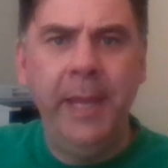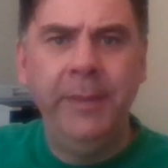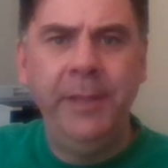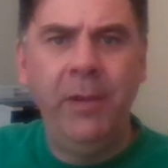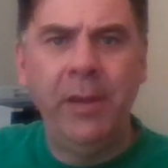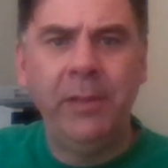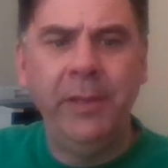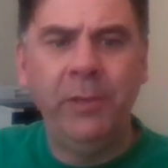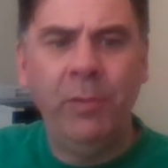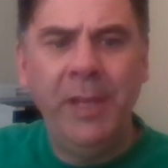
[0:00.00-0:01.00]
And theoretical
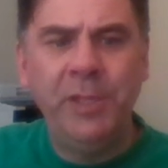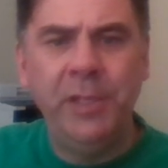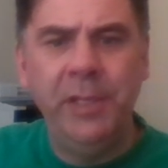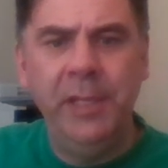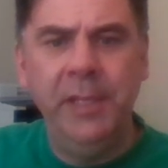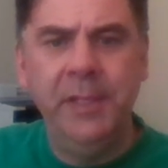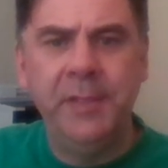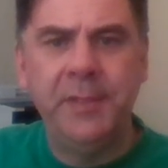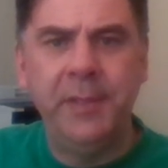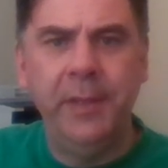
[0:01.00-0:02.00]
integration
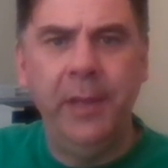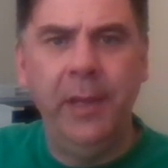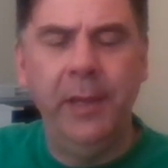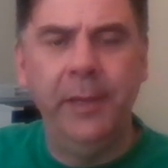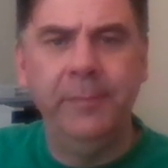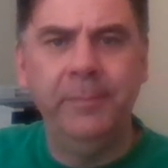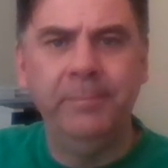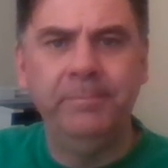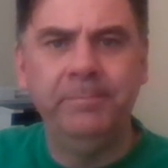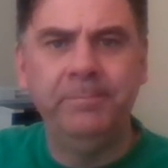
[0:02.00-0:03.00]
is
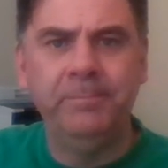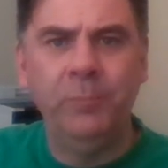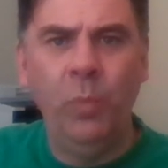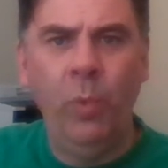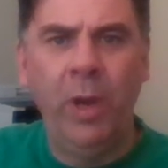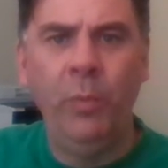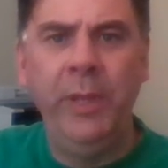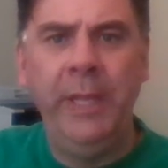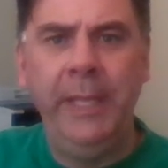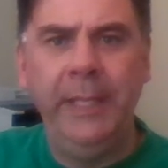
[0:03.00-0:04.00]
where
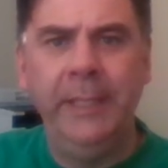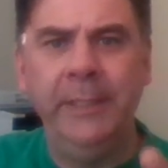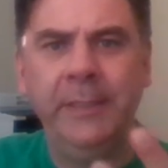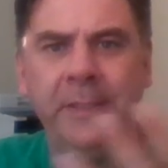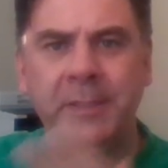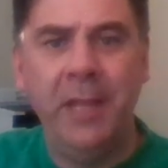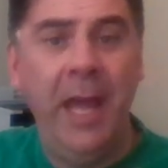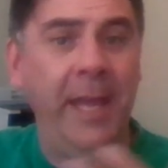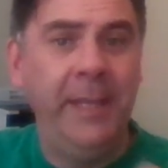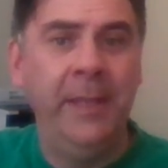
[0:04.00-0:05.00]
we
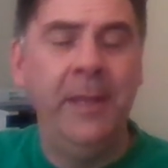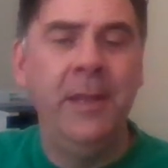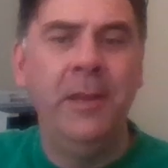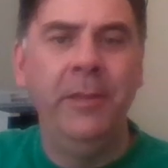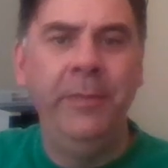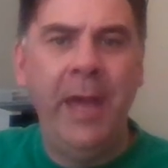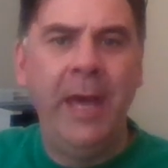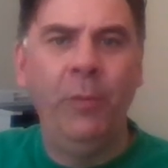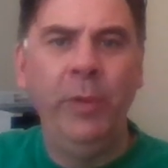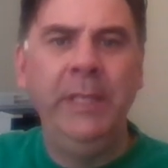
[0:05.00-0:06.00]
decide
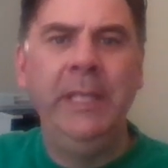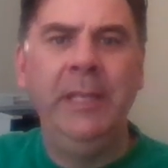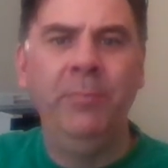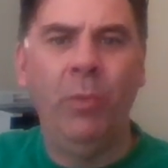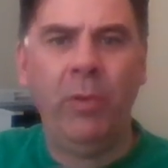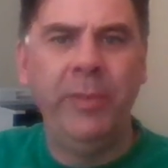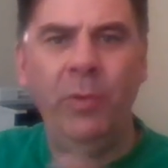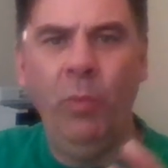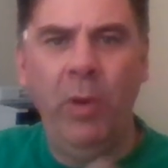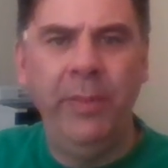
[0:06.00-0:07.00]
that we need more
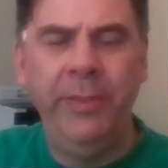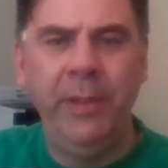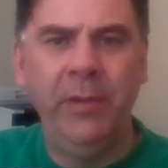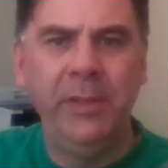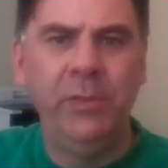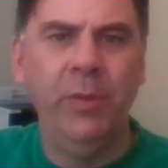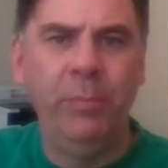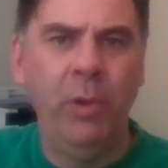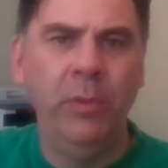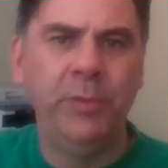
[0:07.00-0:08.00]
than one theory to
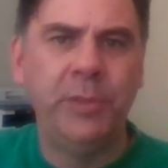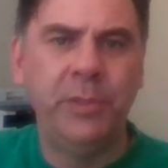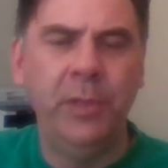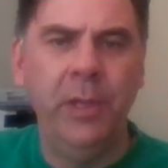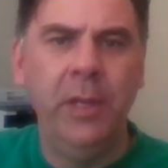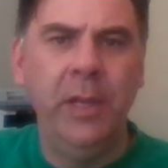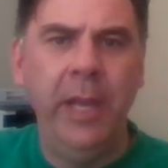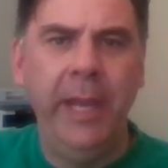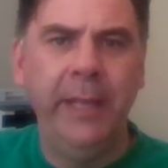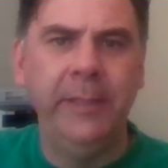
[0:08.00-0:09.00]
approach
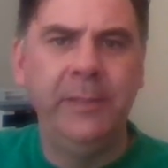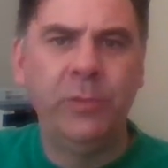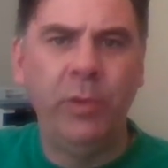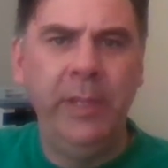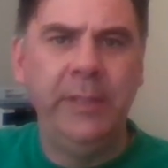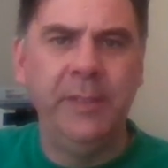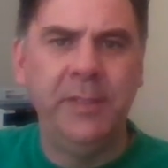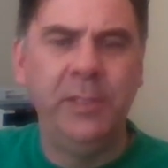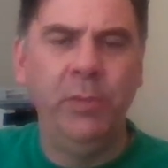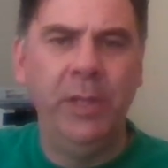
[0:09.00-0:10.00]
and treat the
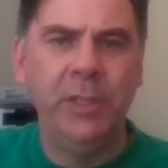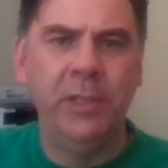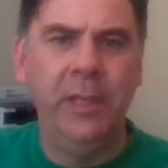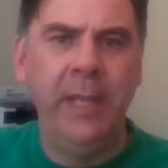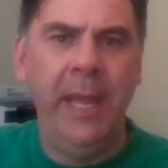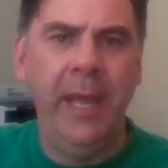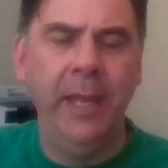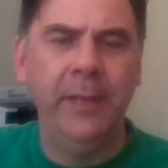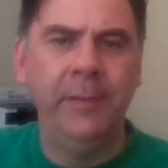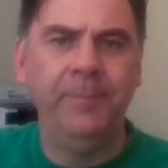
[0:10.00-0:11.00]
situation at
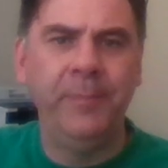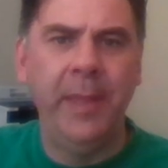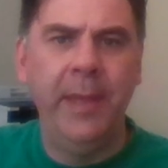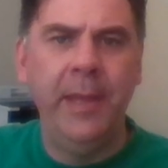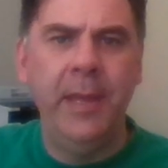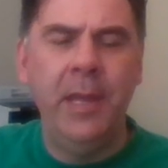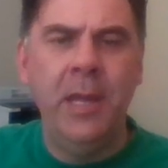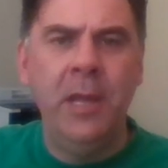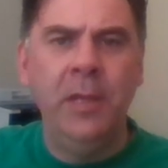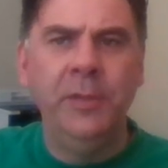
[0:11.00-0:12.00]
hand.
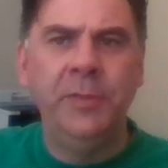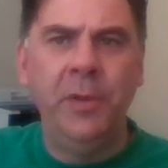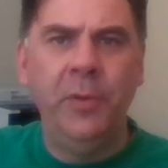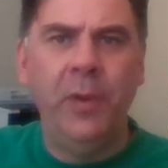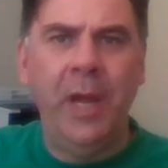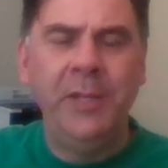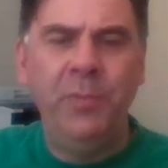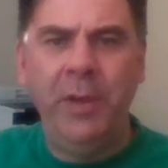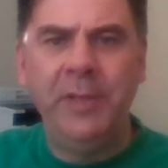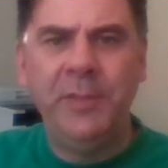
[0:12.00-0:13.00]
So I
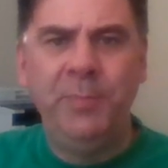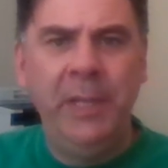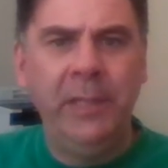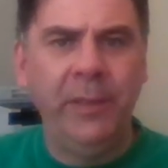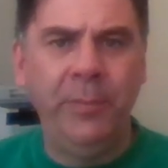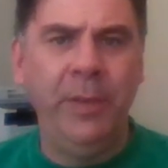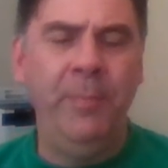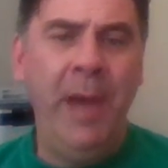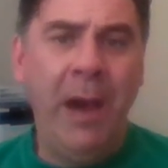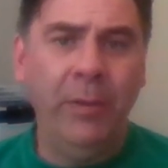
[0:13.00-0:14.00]
just wanted to speak a little bit
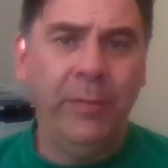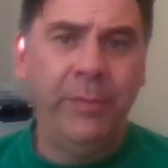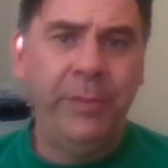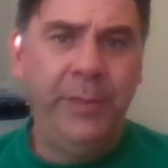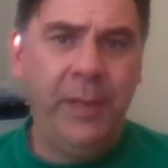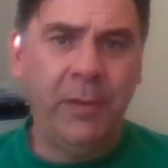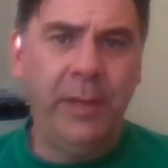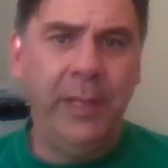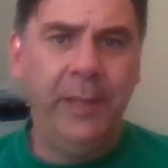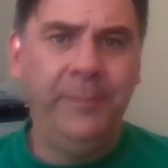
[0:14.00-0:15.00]
about
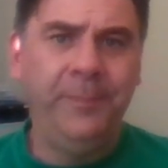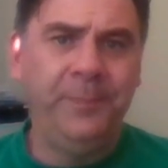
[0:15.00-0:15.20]
theory.